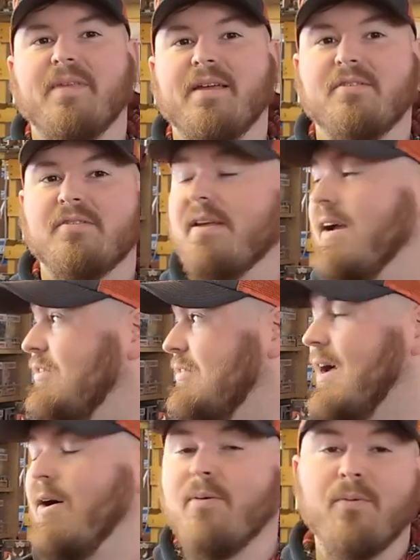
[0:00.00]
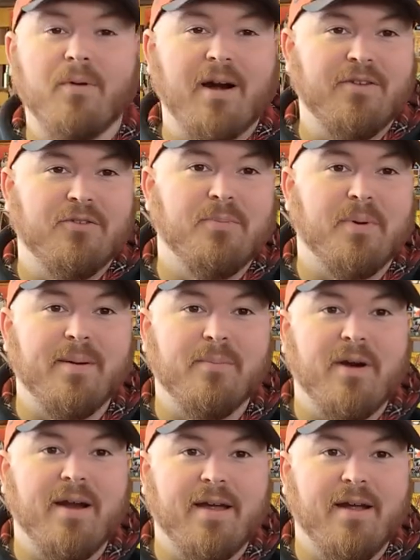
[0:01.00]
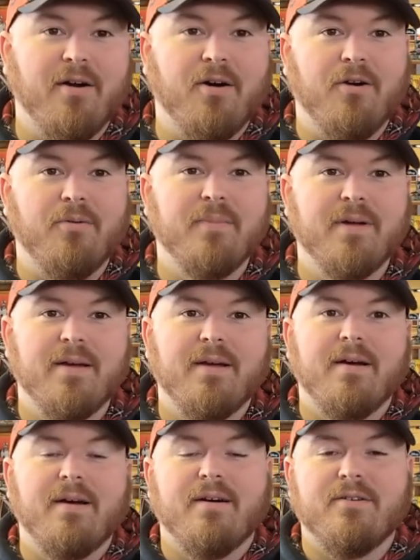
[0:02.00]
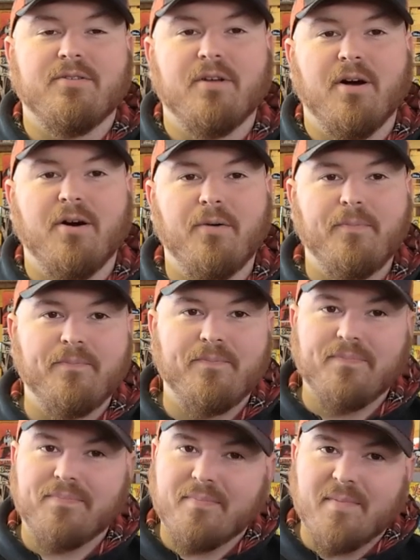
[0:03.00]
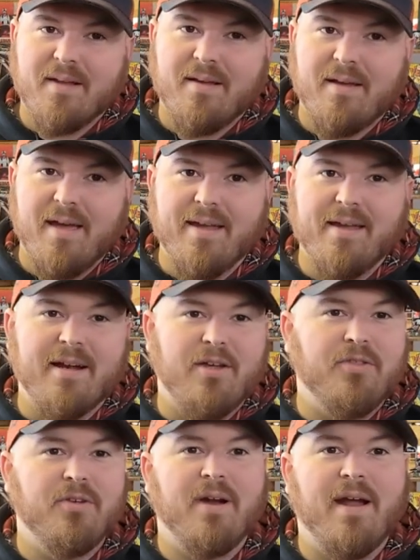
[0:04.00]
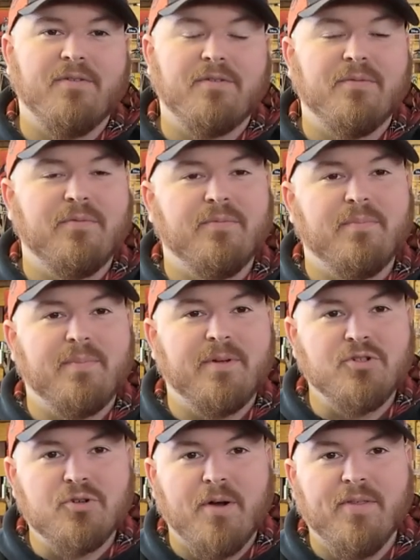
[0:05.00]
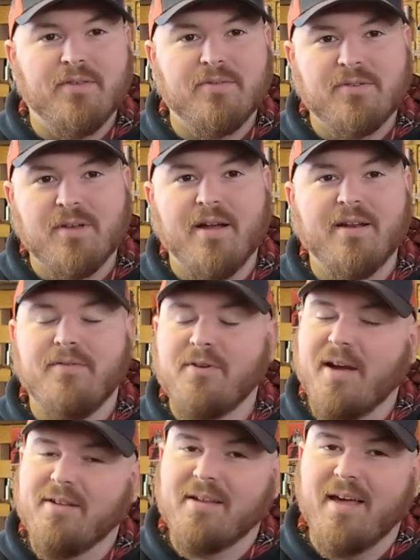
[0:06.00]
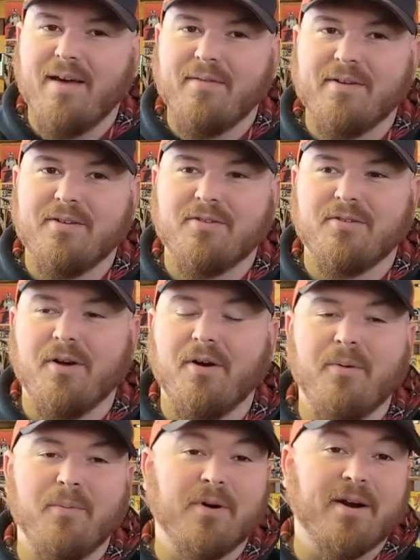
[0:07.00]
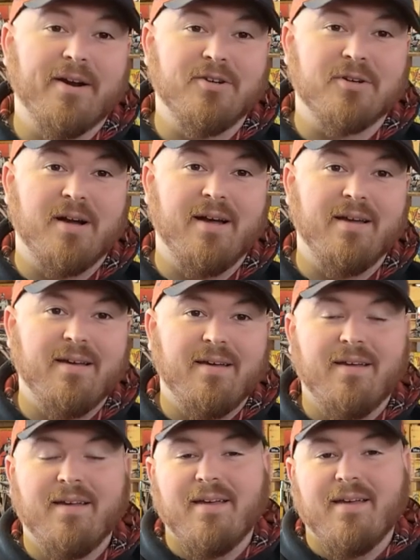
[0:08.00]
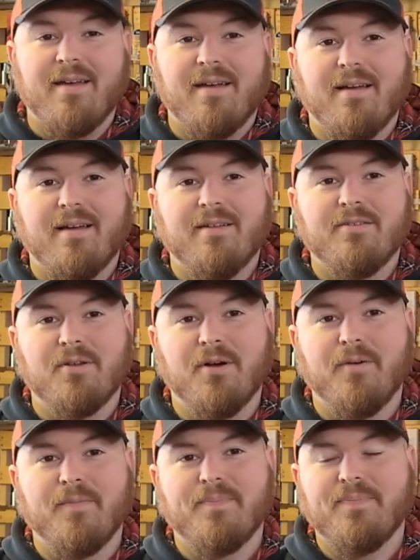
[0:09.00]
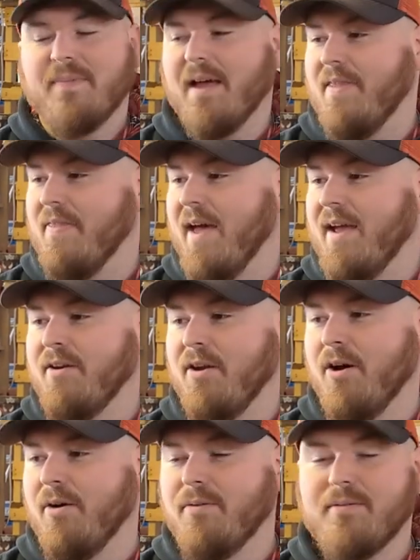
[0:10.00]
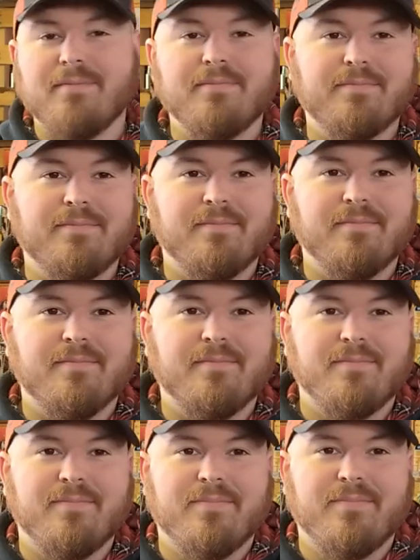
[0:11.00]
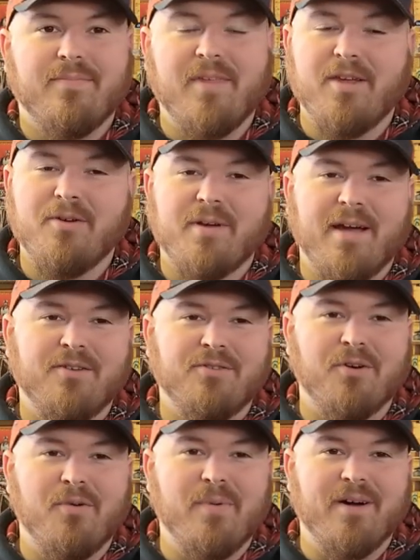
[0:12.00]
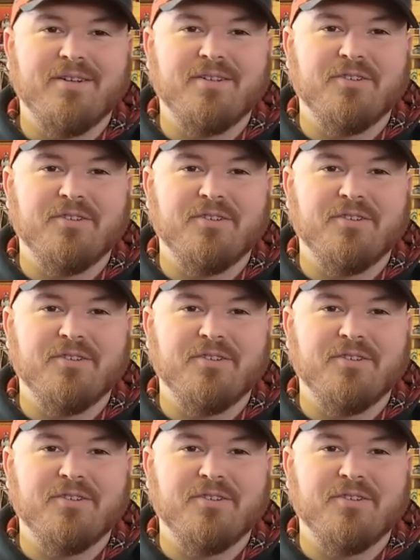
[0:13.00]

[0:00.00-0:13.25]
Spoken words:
It's nice out. We're on spring break at home. So, hey, get out there. Have some, enjoy the sun if you guys have it. So, we're going to try. So, on that note, thank you guys so much.